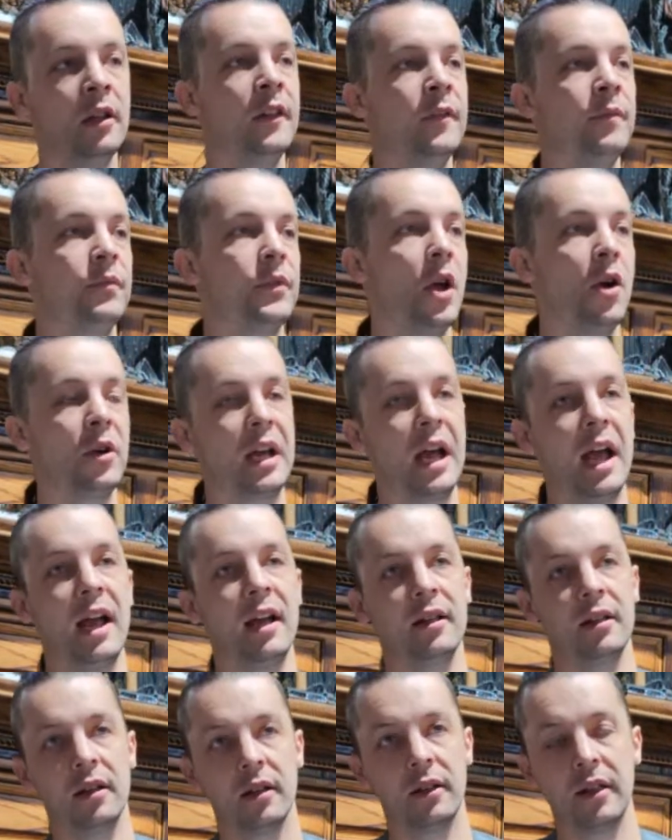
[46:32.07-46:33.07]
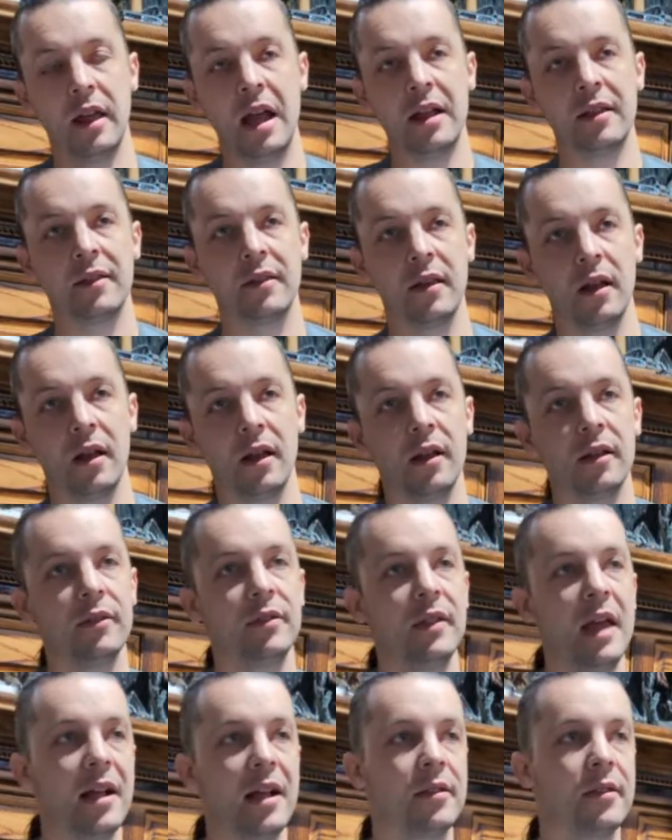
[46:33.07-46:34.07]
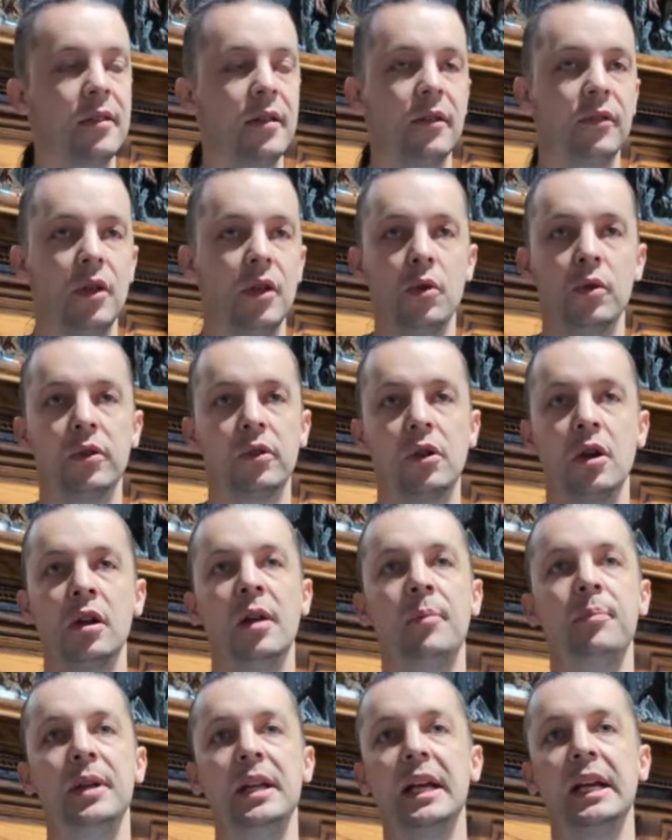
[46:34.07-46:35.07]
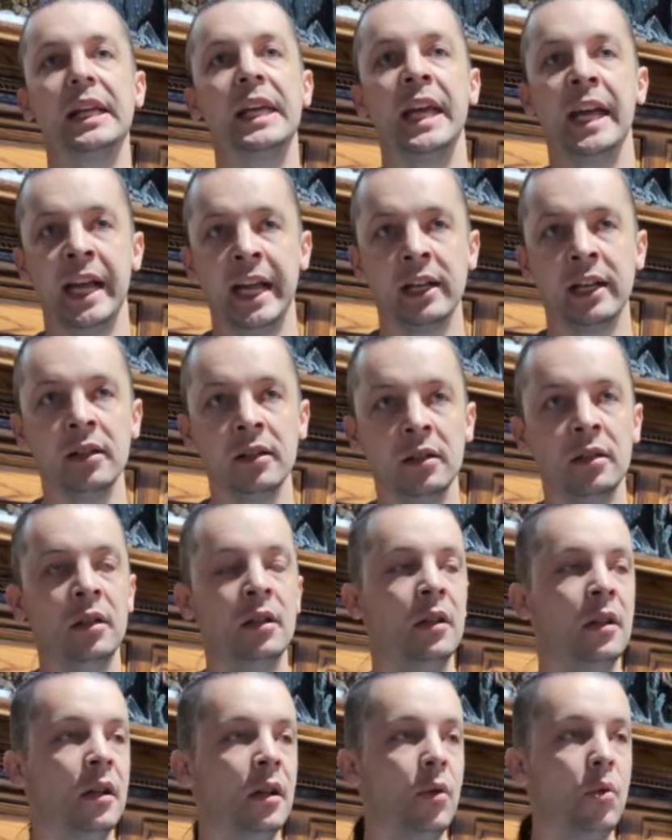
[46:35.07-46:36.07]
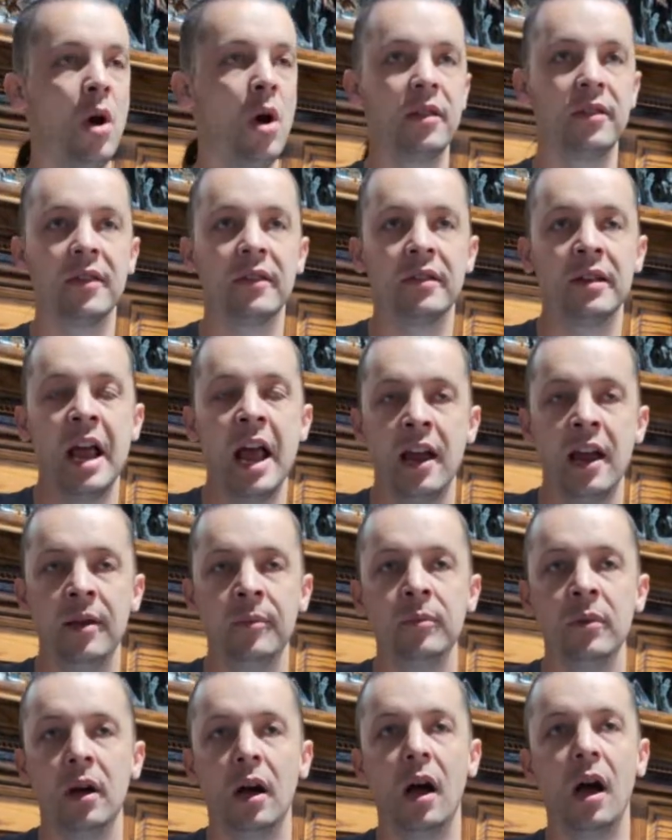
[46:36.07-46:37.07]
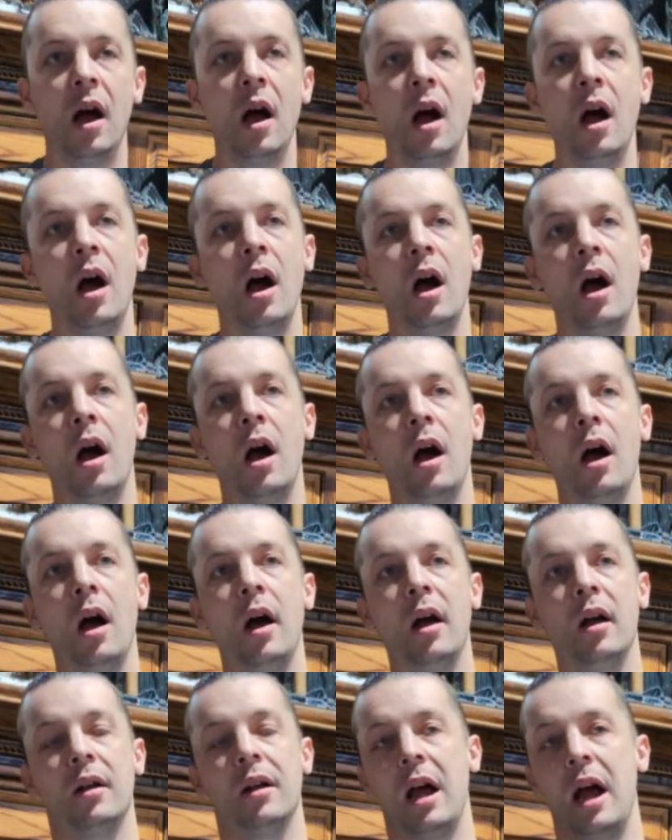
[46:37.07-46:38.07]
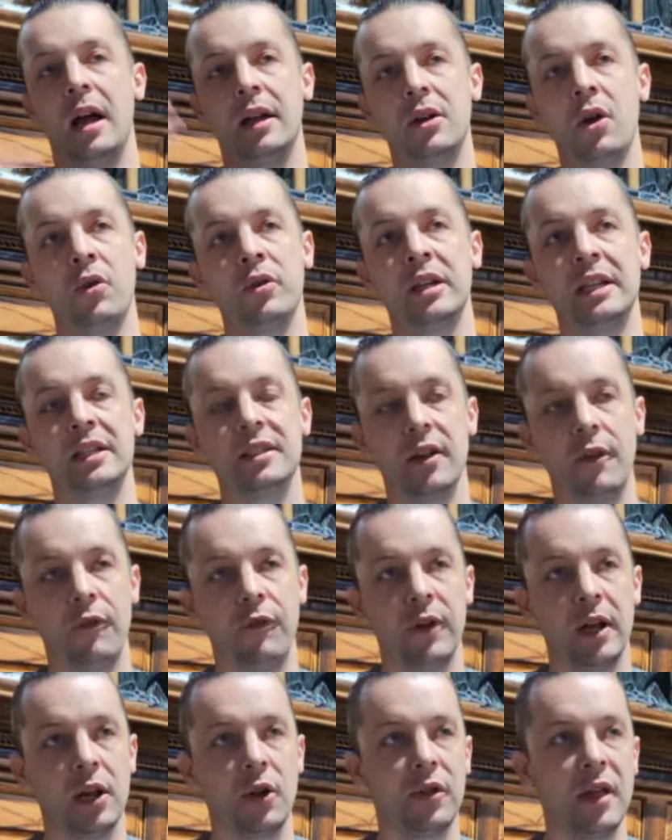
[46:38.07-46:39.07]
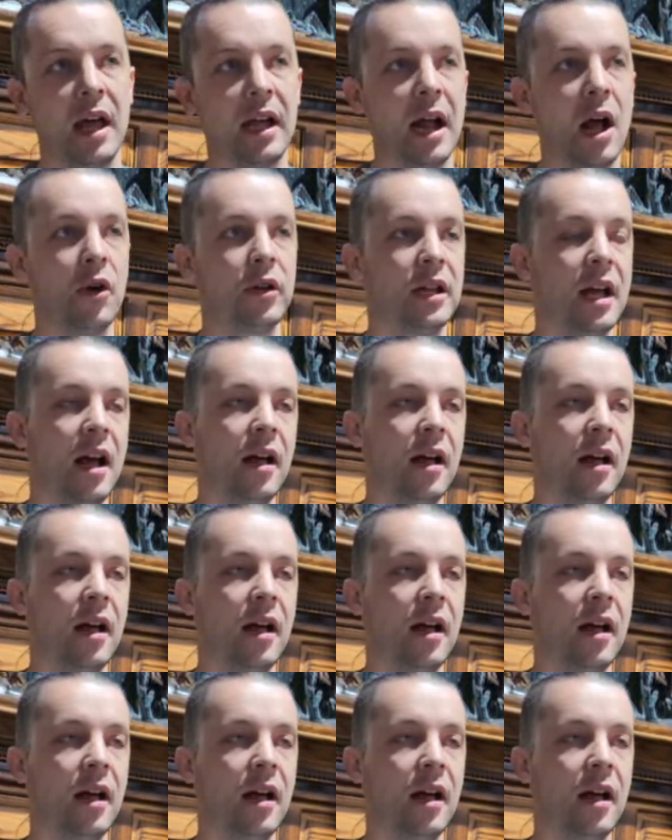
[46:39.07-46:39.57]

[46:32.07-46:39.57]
Okay, there's going to be a king. What's his name? I don't need to figure that out yet.